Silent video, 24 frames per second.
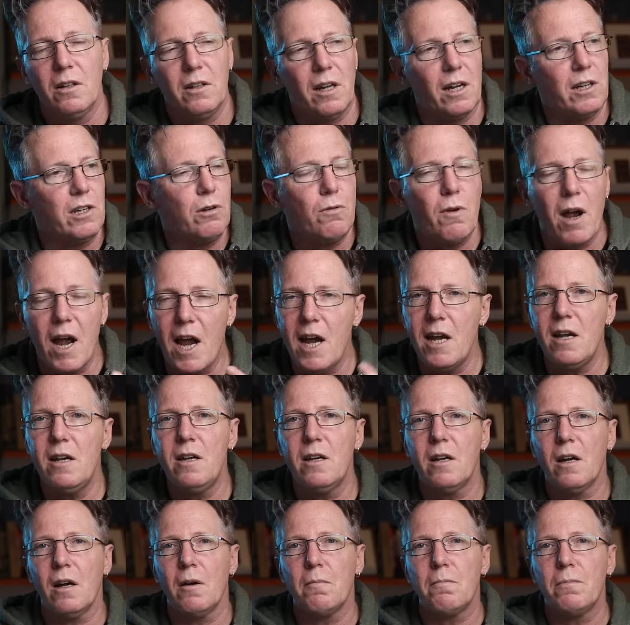And you
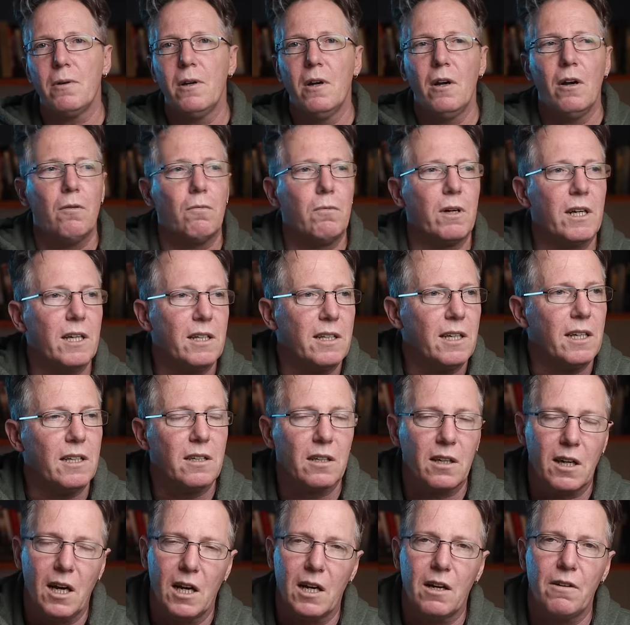end up with this
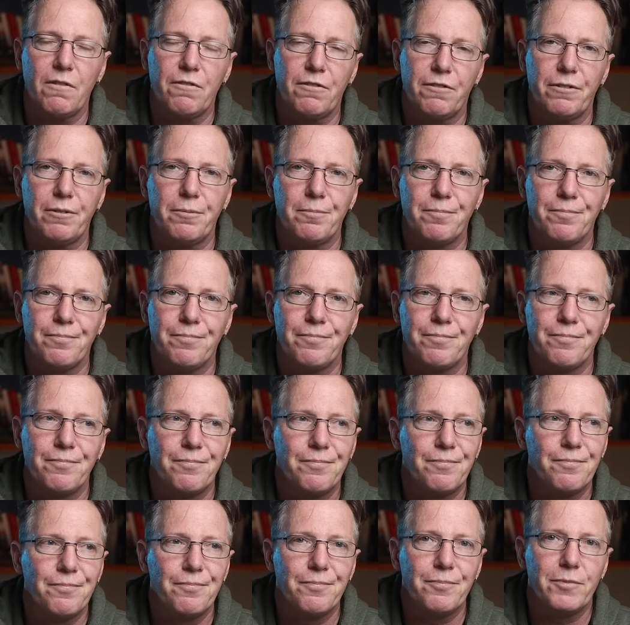kind of
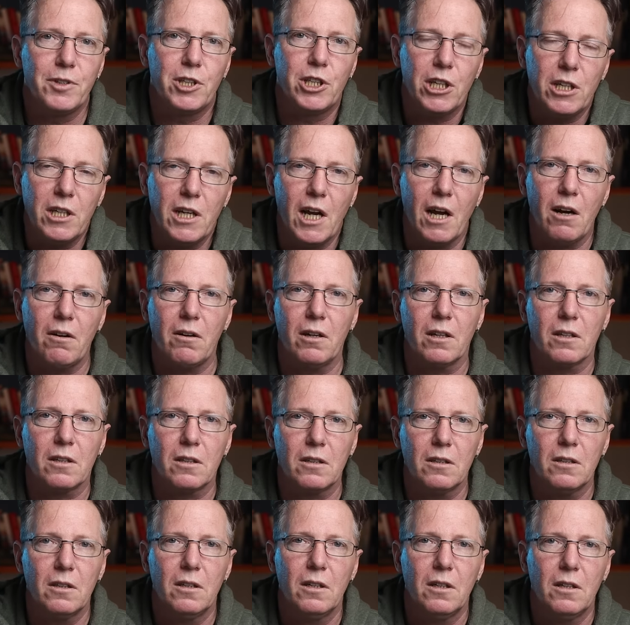
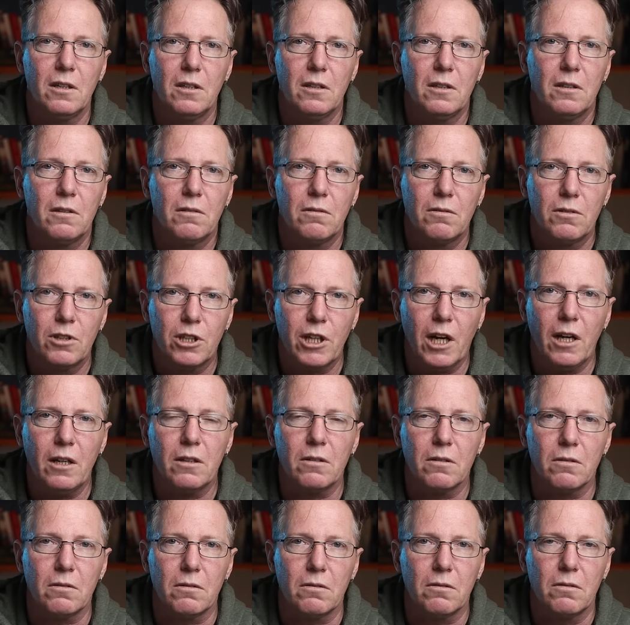generic
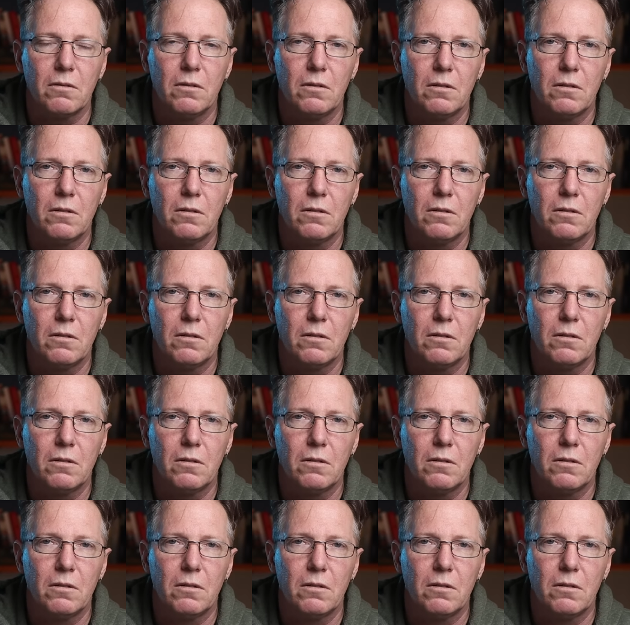channel.